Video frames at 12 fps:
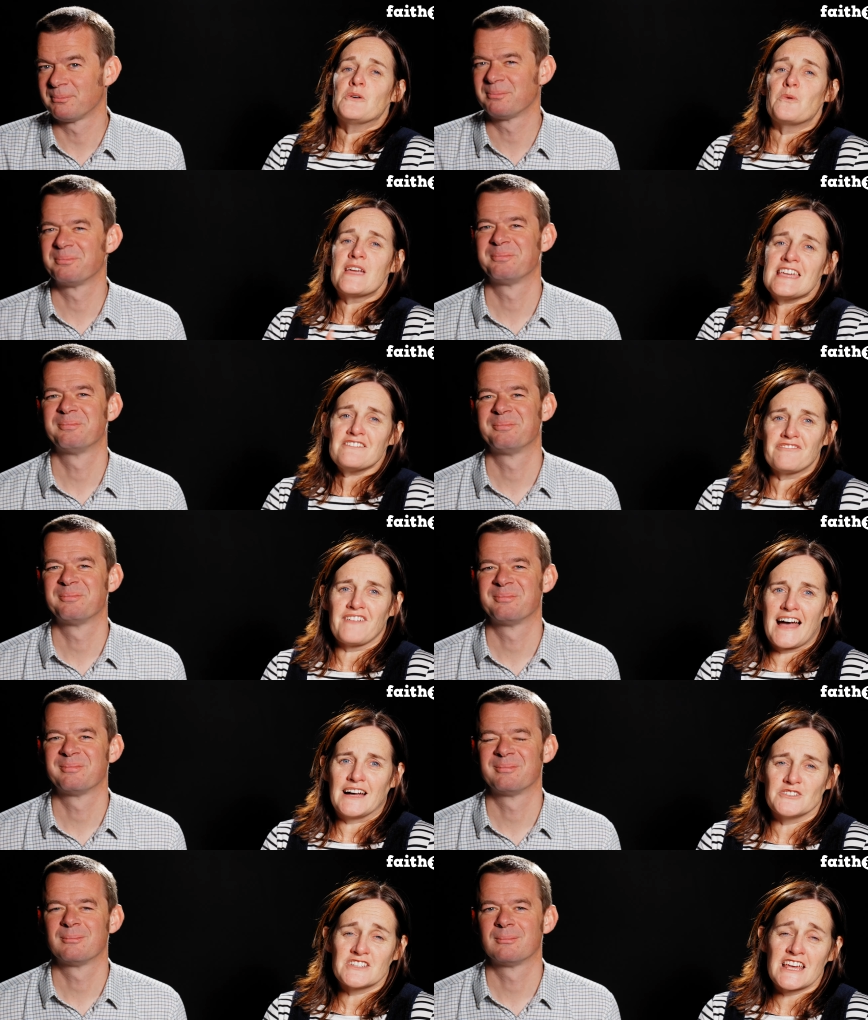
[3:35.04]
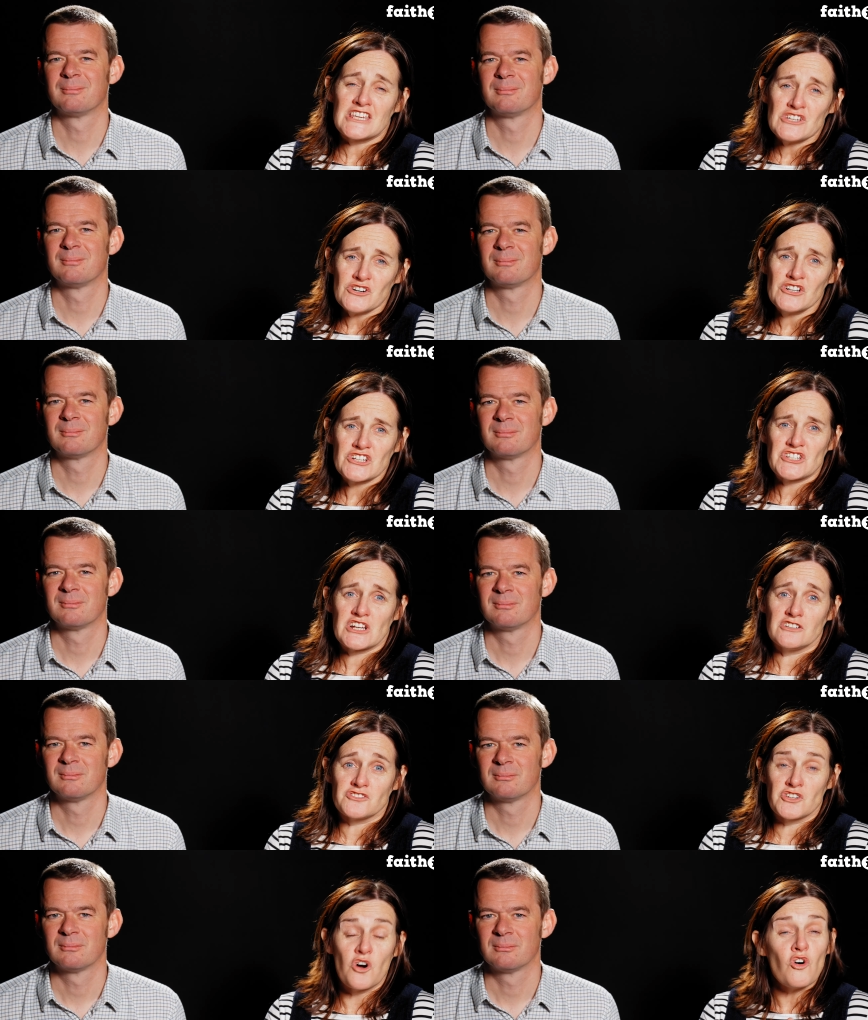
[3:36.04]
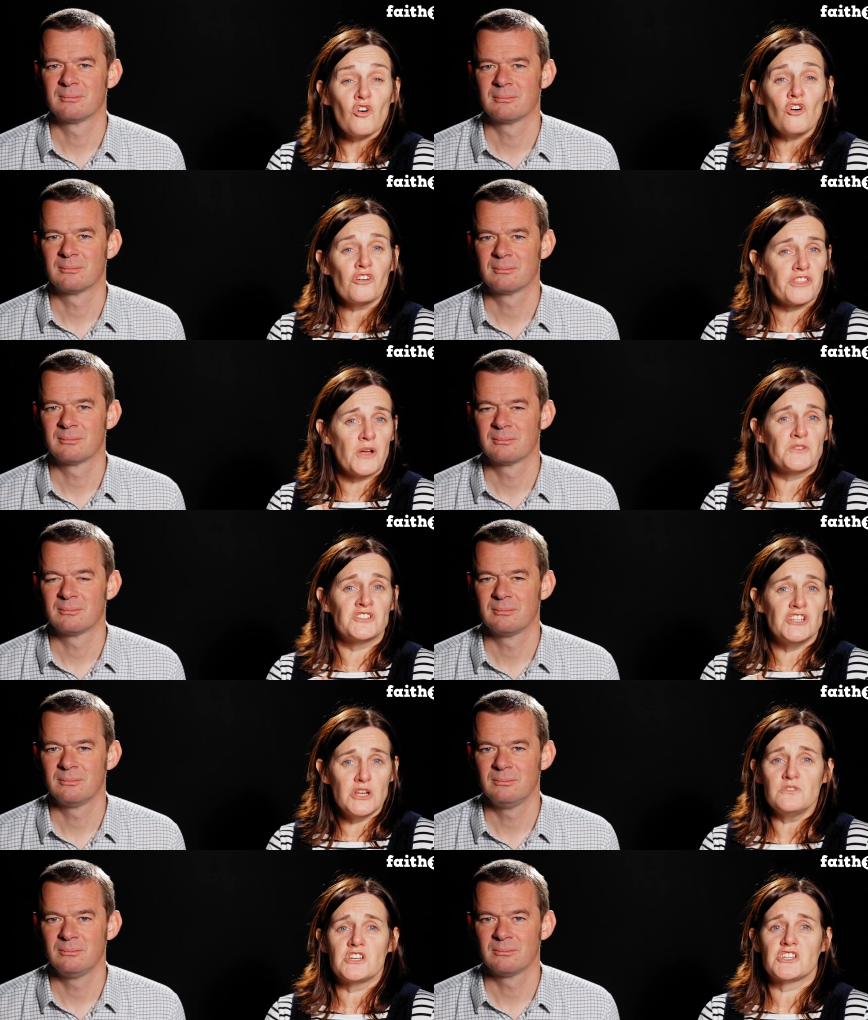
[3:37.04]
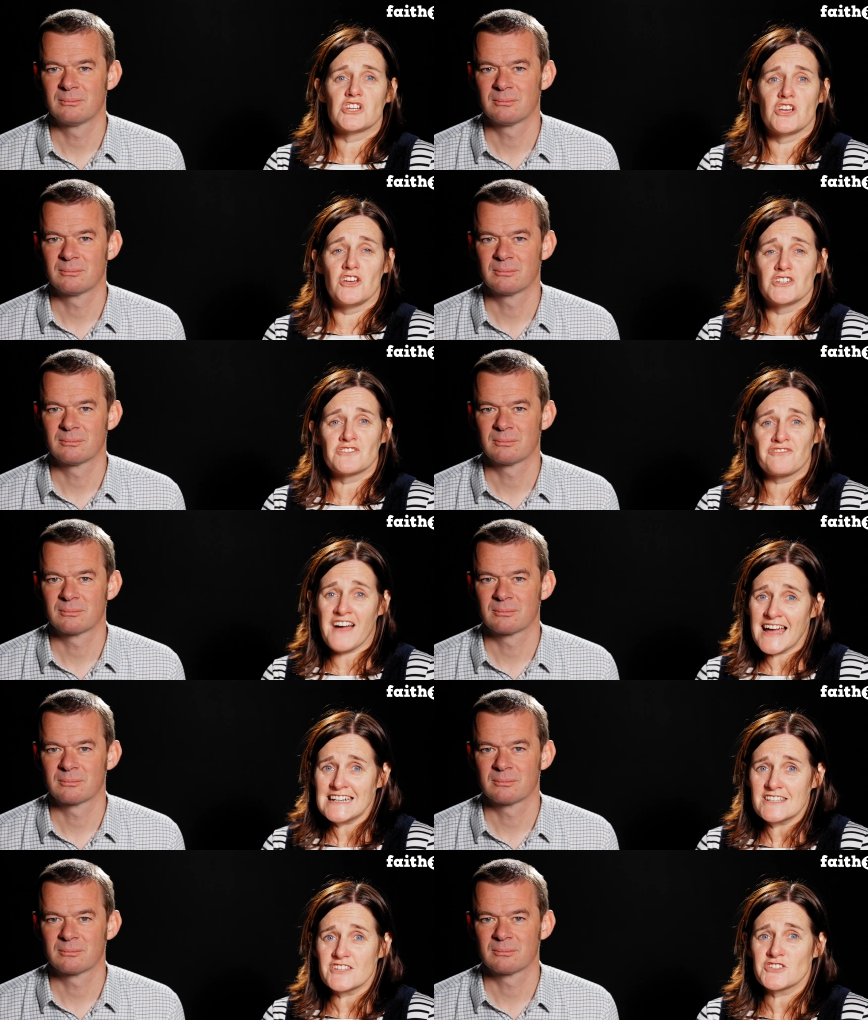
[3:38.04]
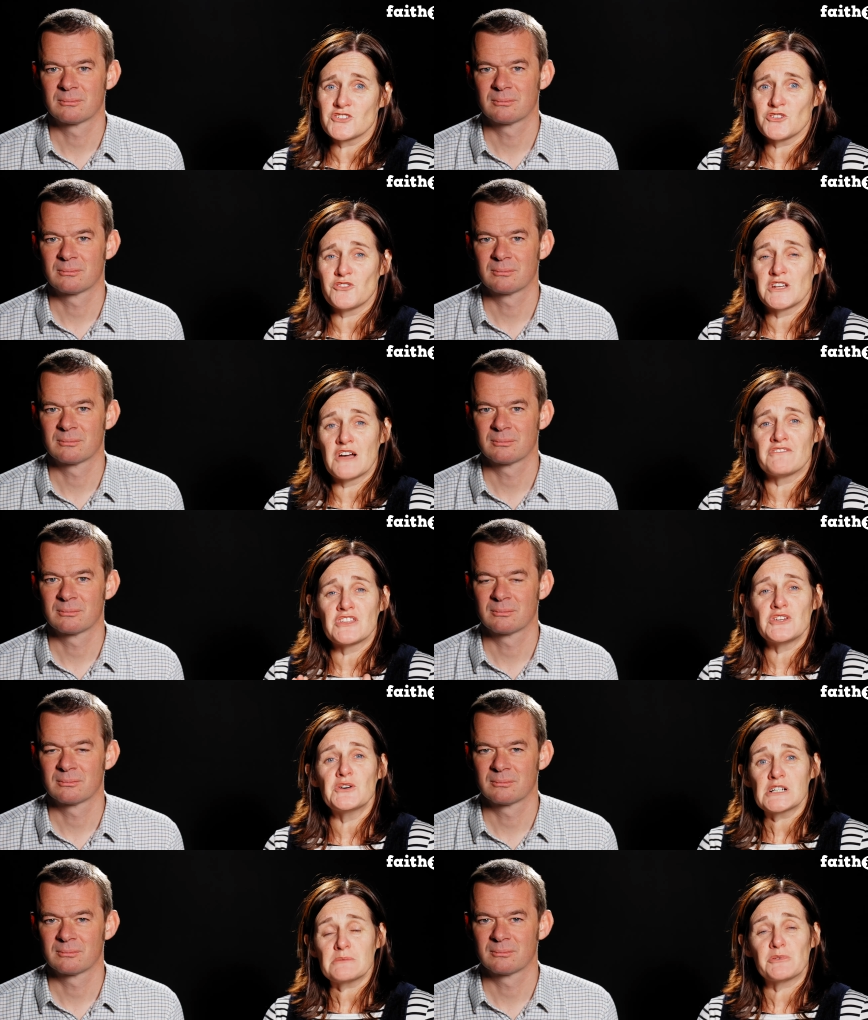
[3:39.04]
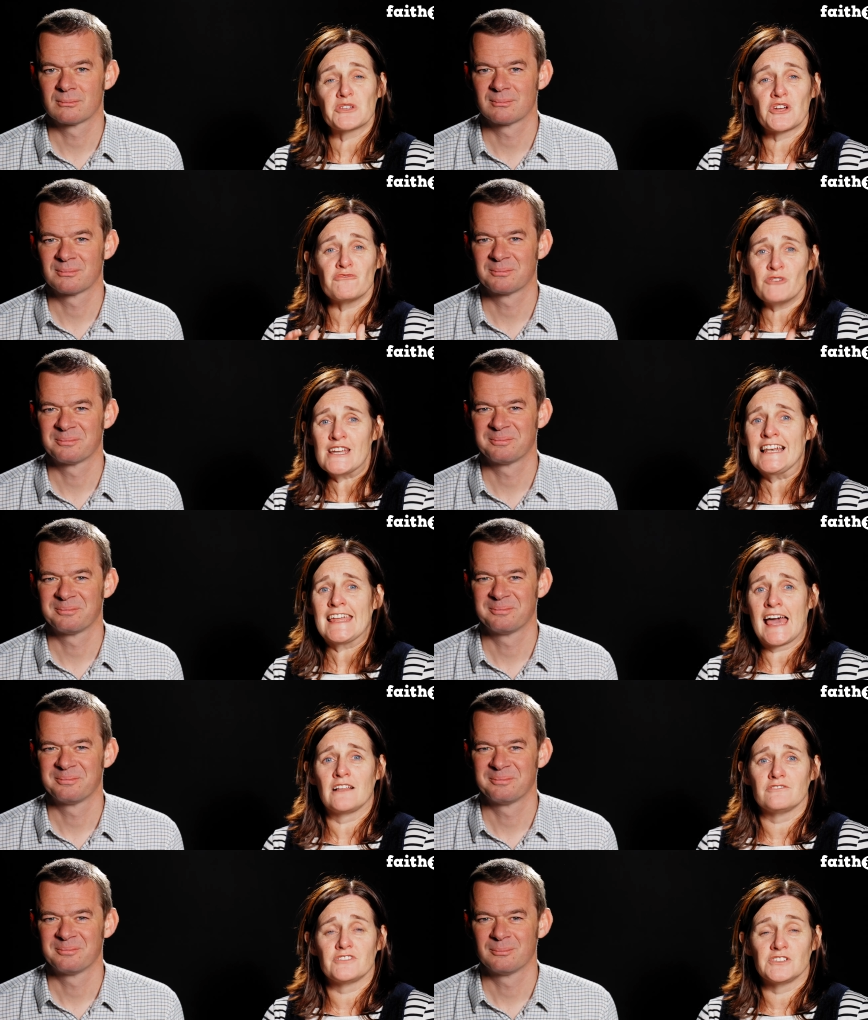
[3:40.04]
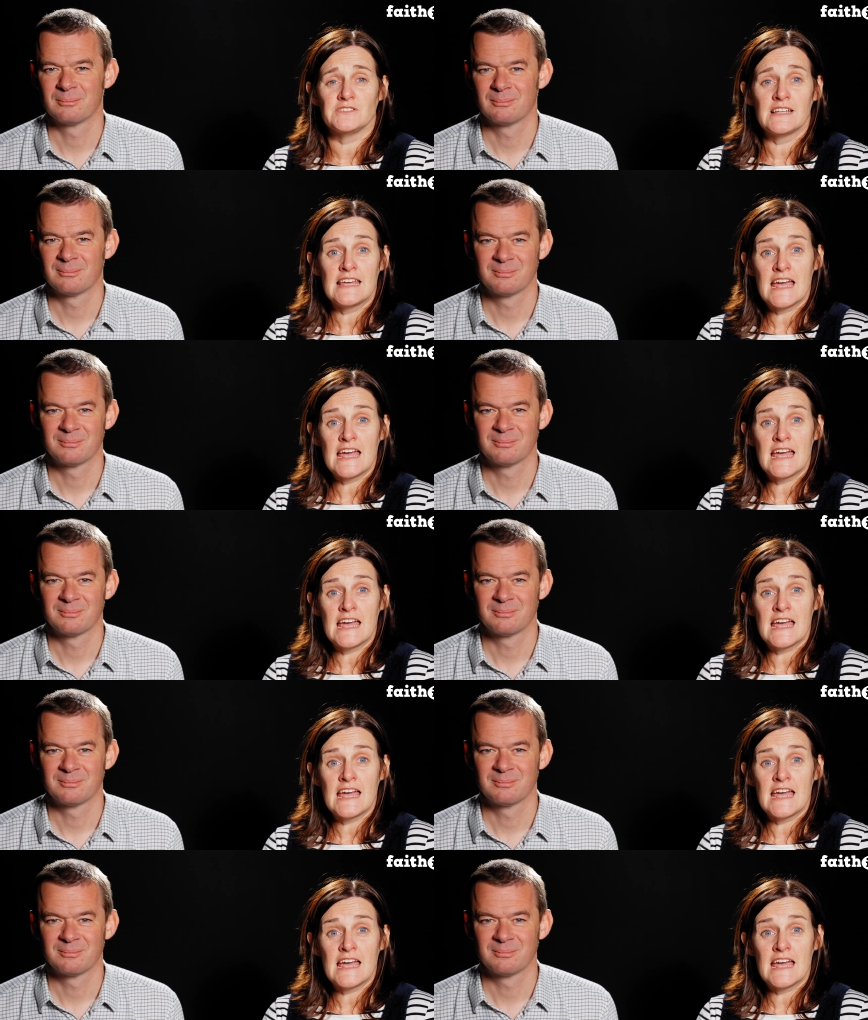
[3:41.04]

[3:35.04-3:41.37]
Speaker 1: We found that younger children or those new to church find the story of the younger brother really helpful.